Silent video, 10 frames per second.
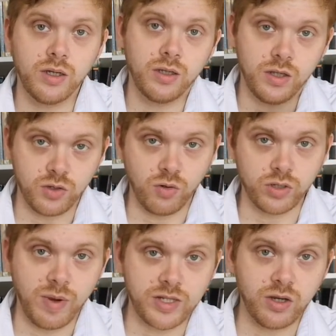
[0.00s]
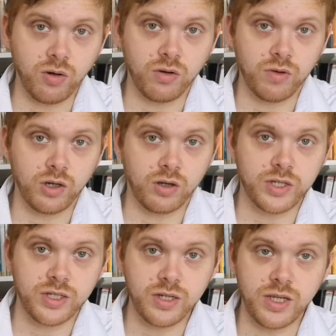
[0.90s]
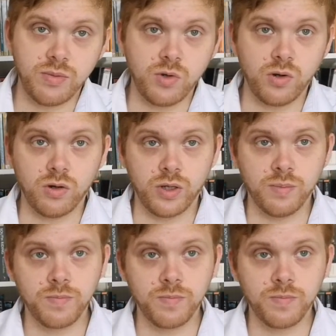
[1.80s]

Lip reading: there's an automatic order for costs, it's a deemed order.